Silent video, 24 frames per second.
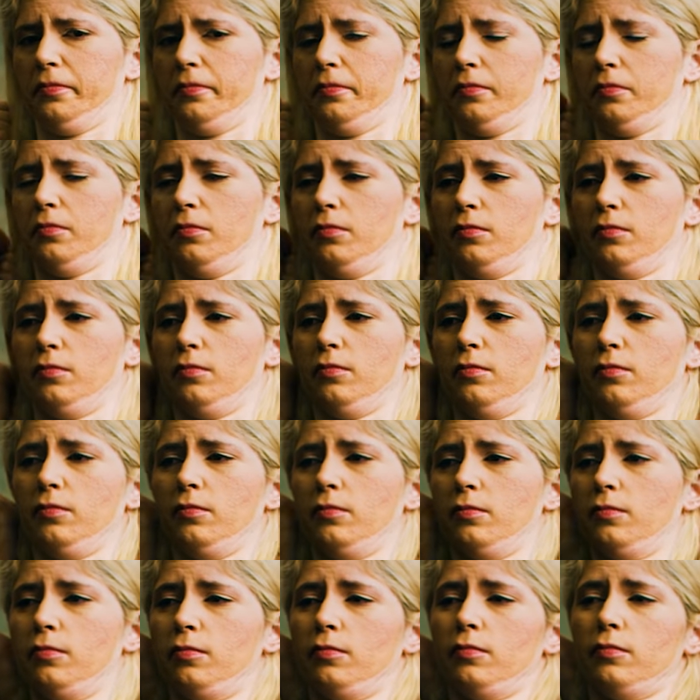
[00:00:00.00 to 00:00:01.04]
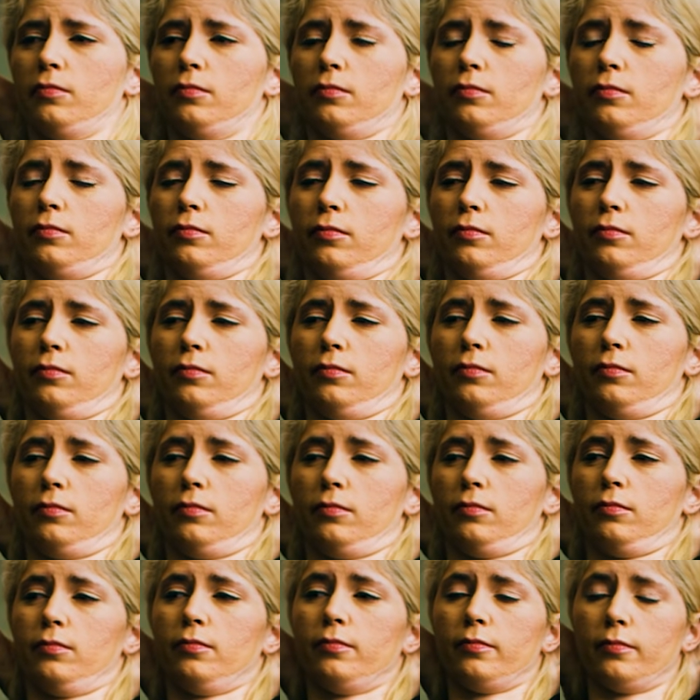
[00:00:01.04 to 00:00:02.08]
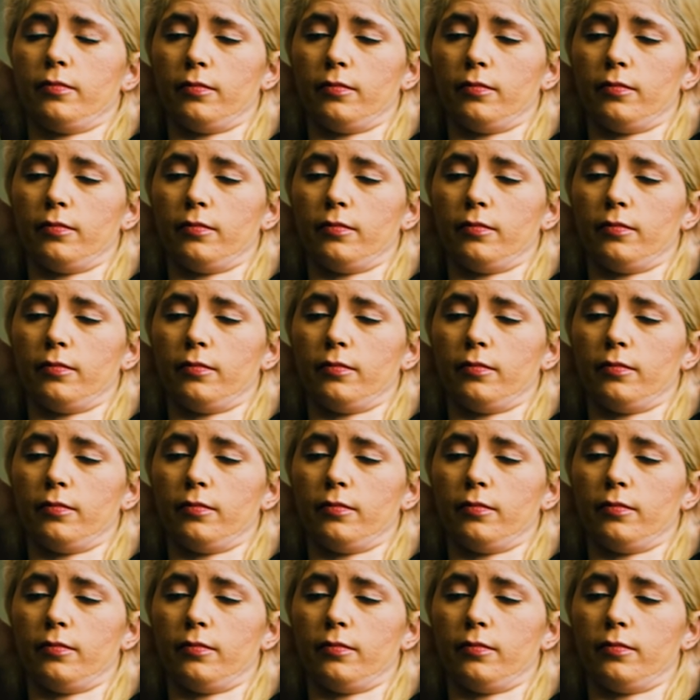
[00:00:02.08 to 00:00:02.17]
(no one is talking)